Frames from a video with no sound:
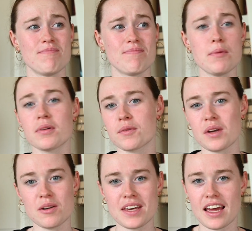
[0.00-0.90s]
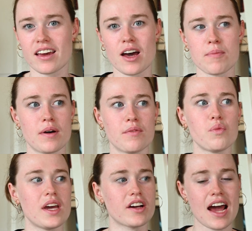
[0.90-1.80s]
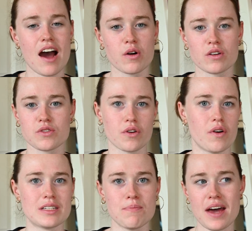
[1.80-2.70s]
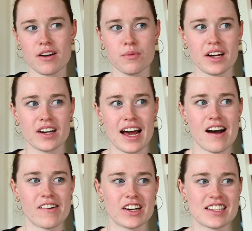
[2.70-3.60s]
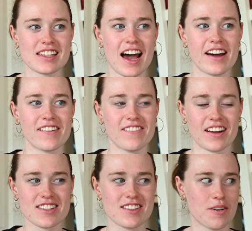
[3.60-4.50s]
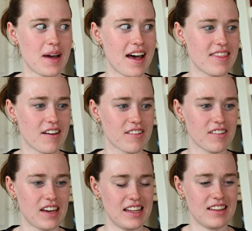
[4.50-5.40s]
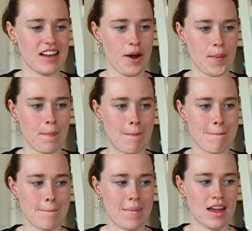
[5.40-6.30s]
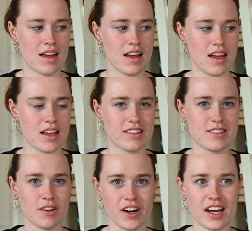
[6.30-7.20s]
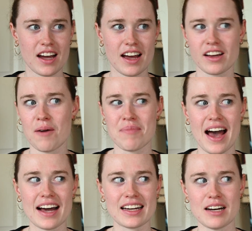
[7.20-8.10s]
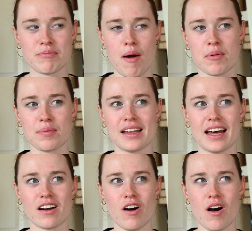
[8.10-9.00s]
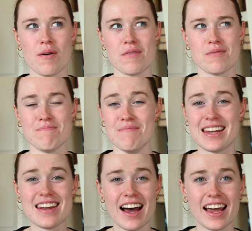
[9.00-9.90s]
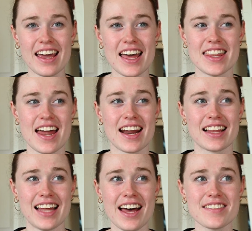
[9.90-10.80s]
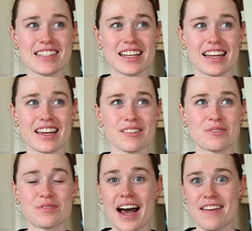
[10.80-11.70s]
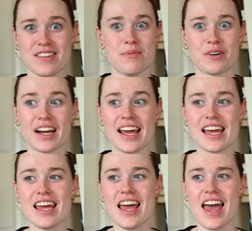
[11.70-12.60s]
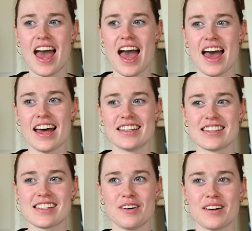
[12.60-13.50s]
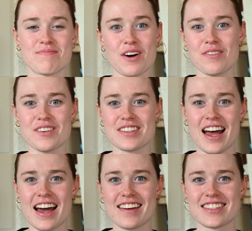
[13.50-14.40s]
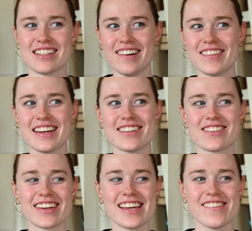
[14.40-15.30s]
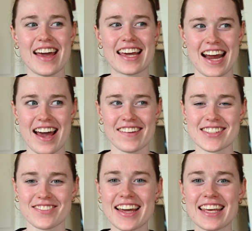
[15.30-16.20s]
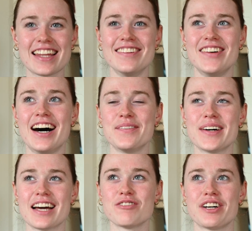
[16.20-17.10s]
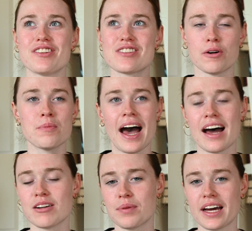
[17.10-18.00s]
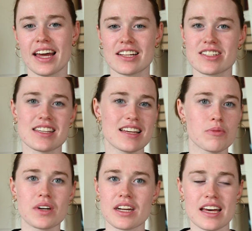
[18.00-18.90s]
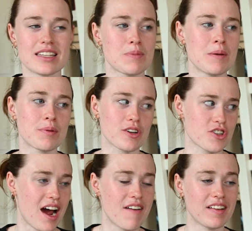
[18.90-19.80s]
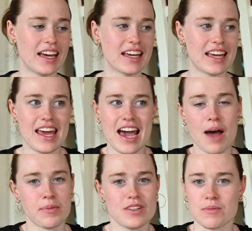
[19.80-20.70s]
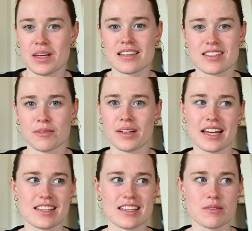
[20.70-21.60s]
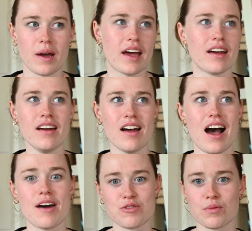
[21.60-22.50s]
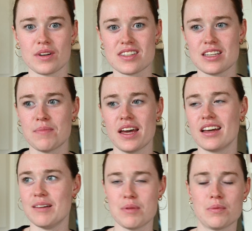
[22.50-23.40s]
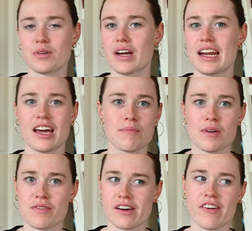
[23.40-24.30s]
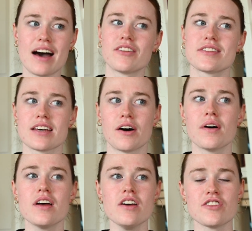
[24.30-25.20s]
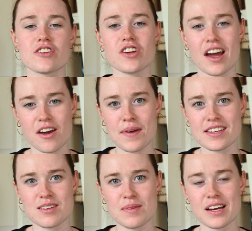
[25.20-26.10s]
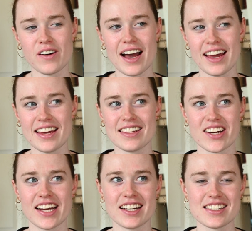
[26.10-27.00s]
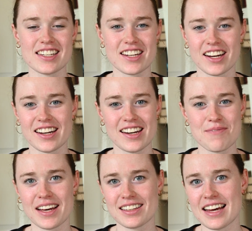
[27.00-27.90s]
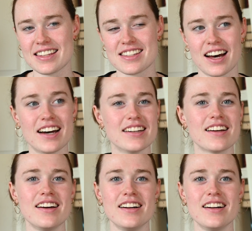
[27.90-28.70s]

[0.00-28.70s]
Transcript: people are going to be getting up at weird hours or going to bed at weird hours. I felt so bad there in Zurich. I got back at probably like midnight, and then I left at like 5 in the morning. And so in both those times, nobody was really awake, and I was waking them up, and I felt so bad, but it just is what it is. People are traveling. It happened to me in some places where I was the one sleeping, people were getting up, moving around, so just try your best to be quiet, try not to turn any big lights on.